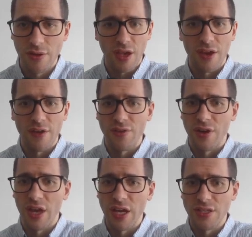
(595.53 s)

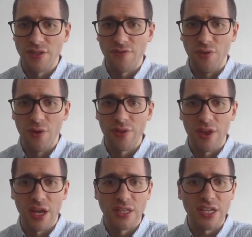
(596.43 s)
After knight e4,
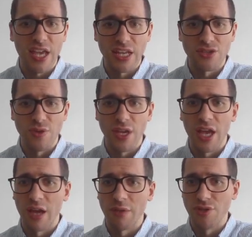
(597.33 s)
the knight can't
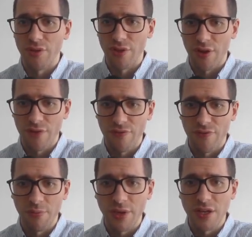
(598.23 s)
recapture
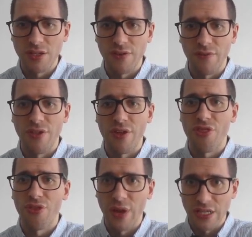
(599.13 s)
therefore because of the
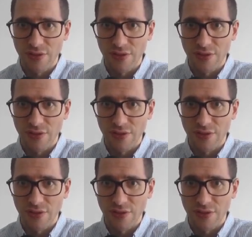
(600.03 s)
threat